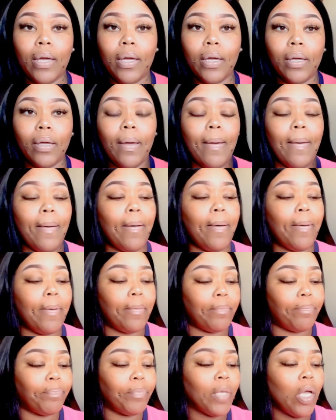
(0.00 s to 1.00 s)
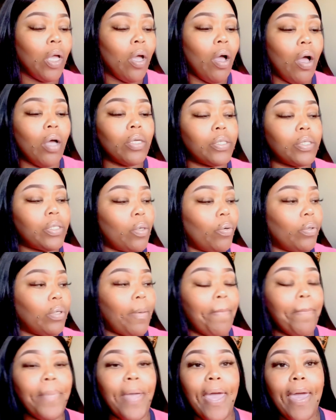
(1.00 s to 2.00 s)
Also on the
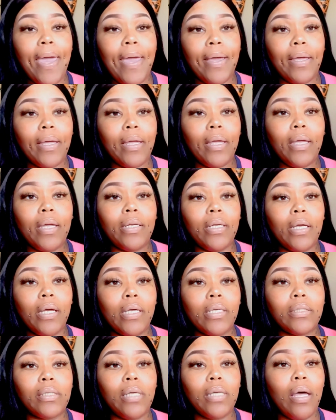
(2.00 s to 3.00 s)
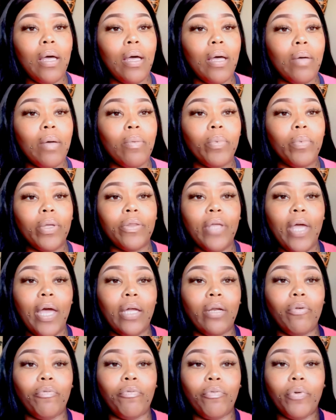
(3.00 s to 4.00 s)
back, it does come with how the
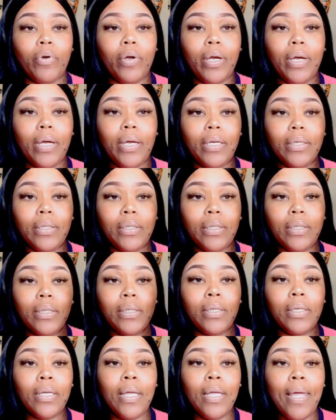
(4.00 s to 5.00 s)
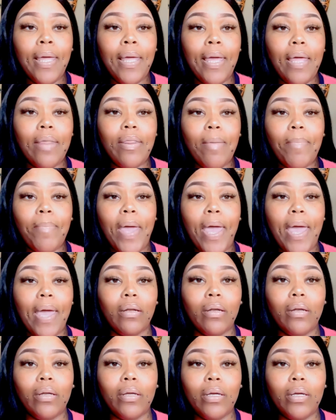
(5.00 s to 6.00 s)
front and the back
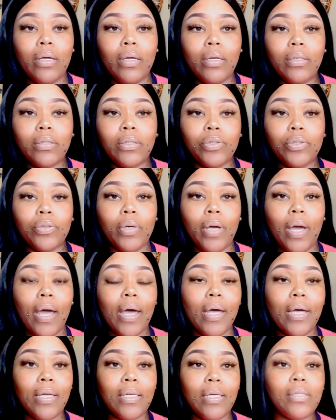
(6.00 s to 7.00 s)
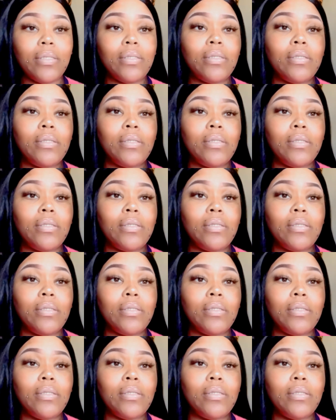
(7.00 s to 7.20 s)
looks, you guys.